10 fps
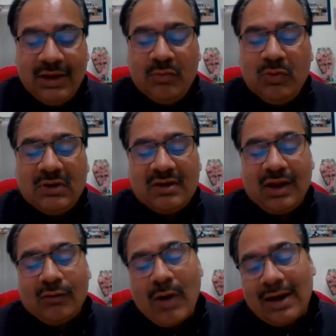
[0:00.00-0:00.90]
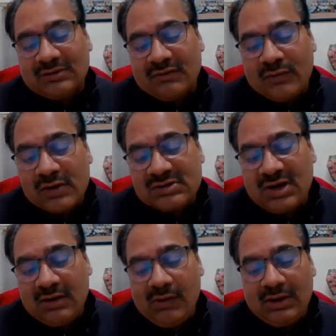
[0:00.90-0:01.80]
If it is required the first
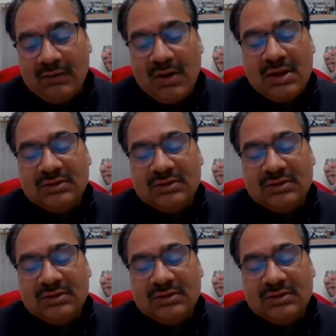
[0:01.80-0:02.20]
derivative,